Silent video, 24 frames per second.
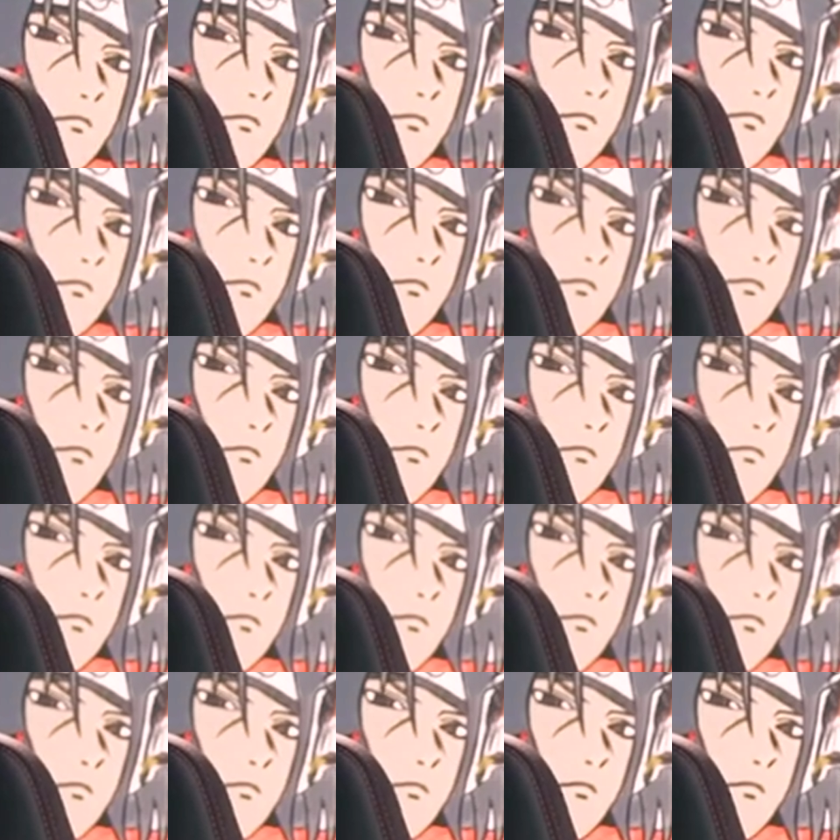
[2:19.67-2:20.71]

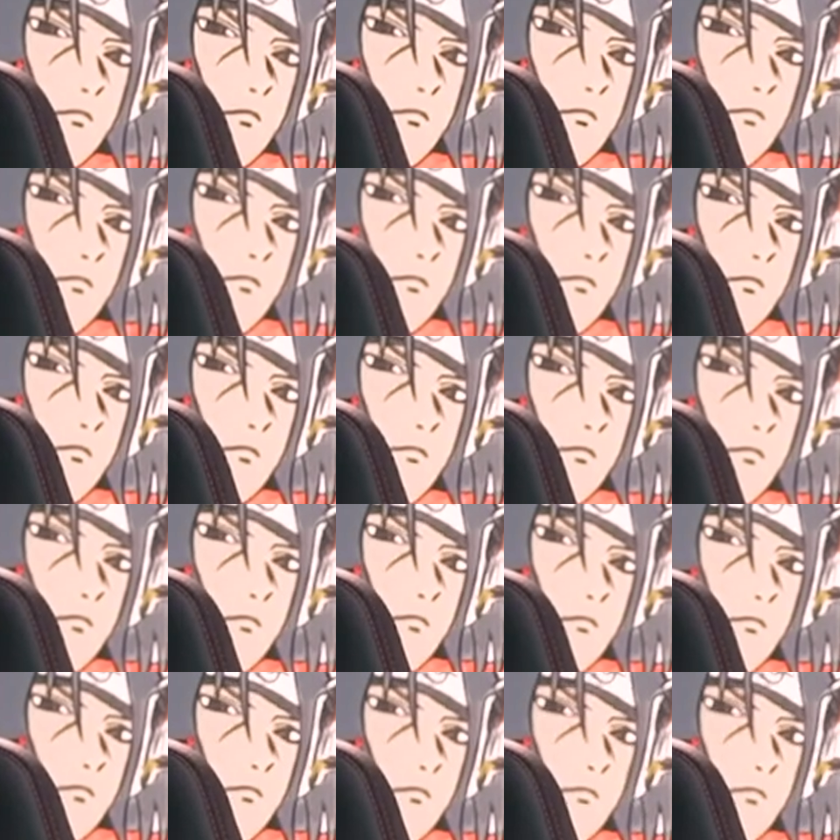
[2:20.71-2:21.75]

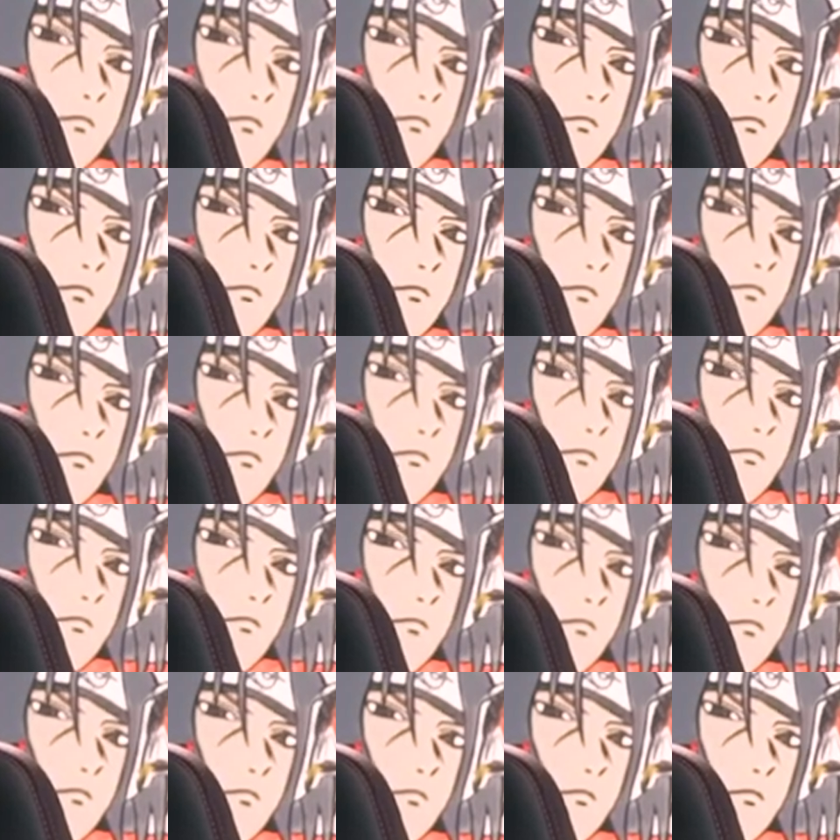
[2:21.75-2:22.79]

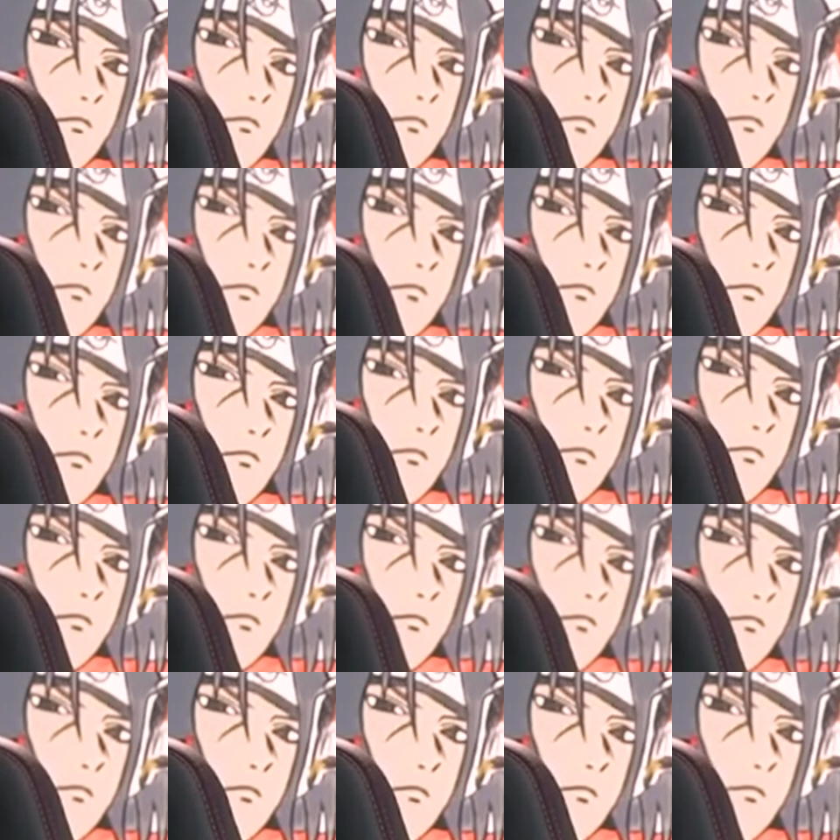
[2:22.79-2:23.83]

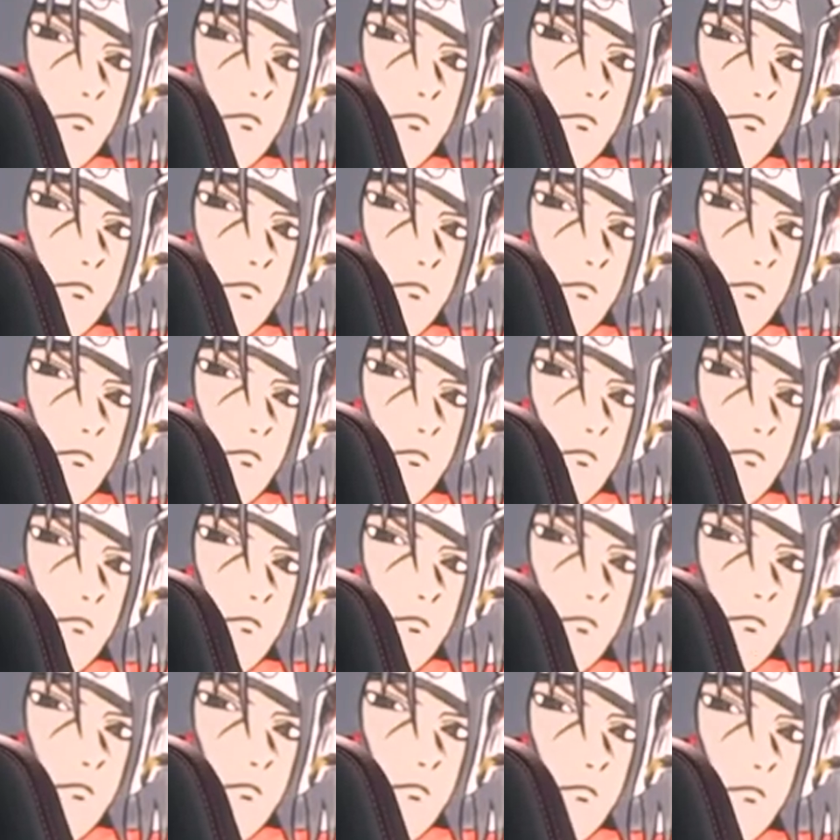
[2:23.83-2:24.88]

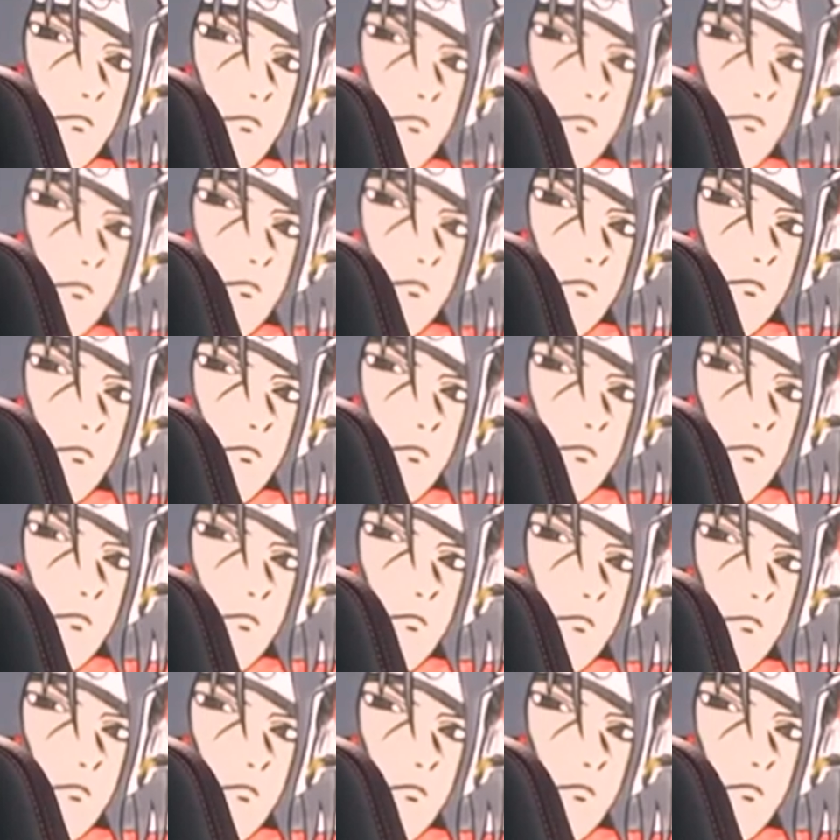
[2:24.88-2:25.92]

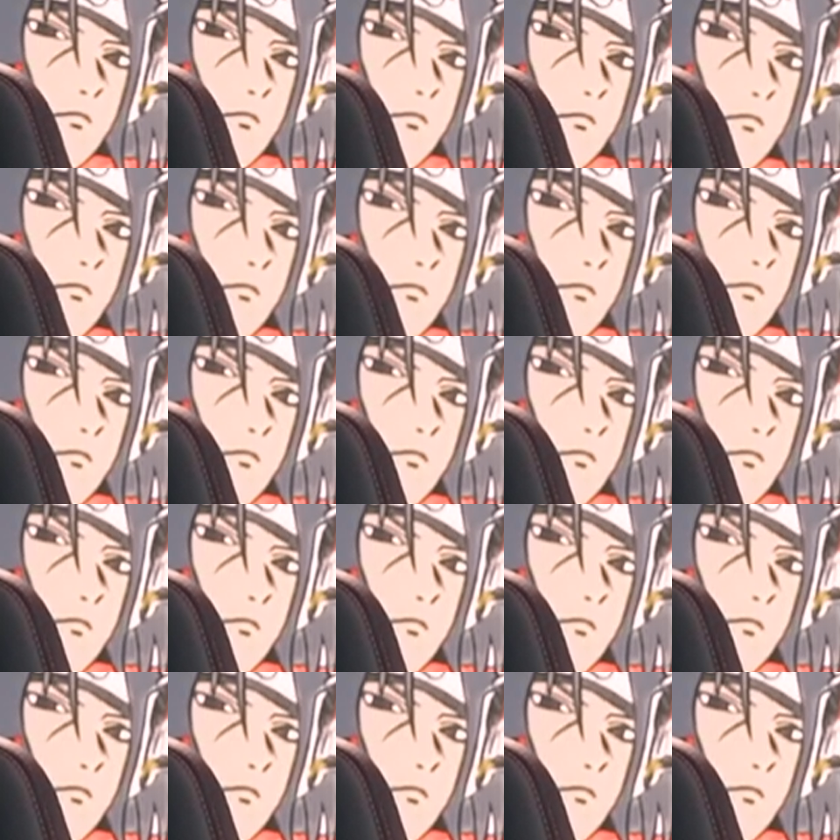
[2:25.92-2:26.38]
(not speaking)